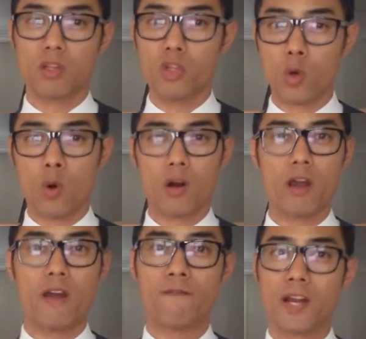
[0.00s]
your
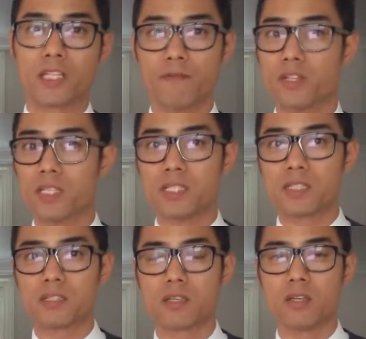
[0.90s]

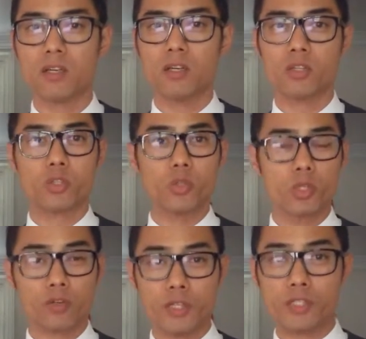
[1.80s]
effectiveness, to
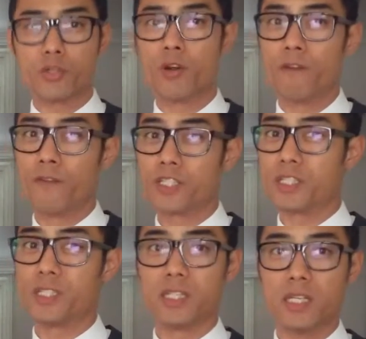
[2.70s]
increase your
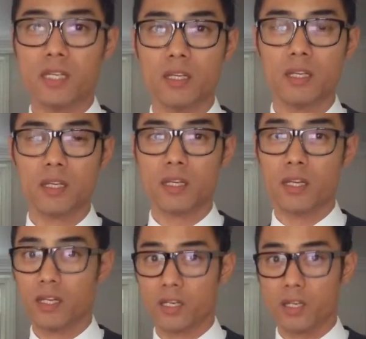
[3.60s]
efficiency
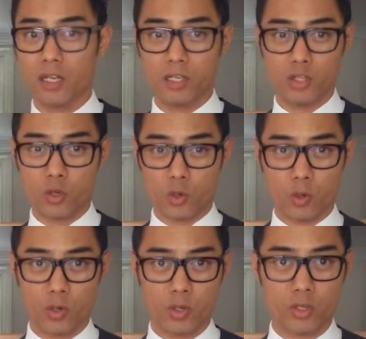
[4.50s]
in
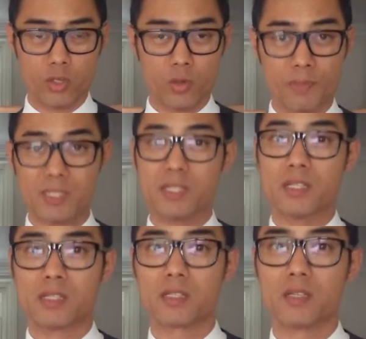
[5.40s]
your
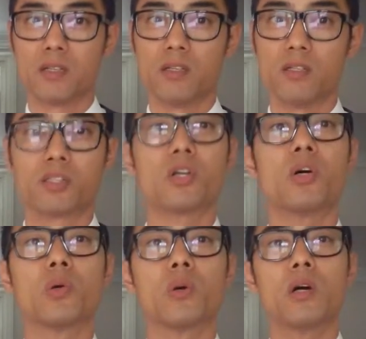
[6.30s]
business.
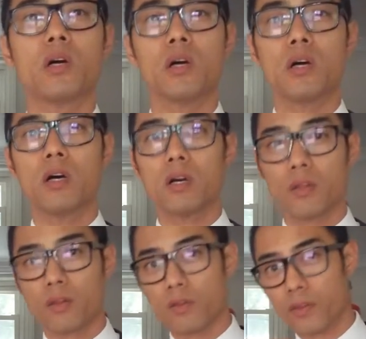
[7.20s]
So
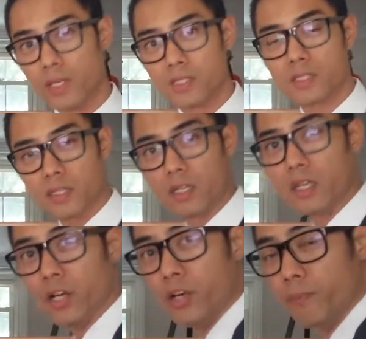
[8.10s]
this
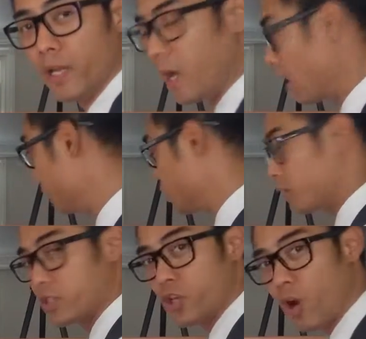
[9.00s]
here behind me
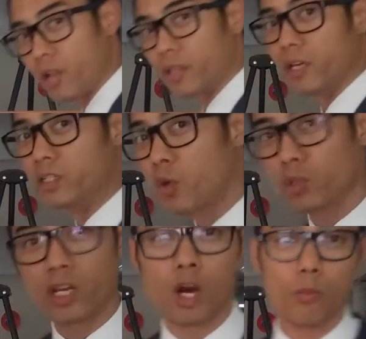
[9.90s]
is a chart that is going
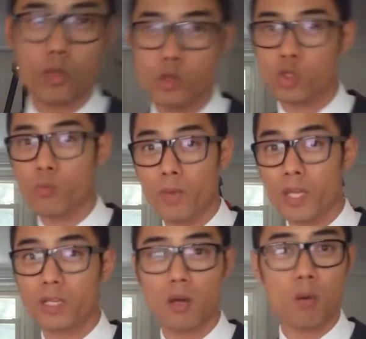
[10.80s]
to help you to
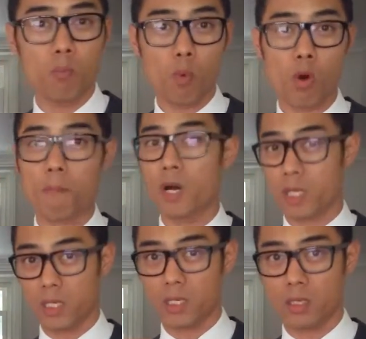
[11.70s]
make more money,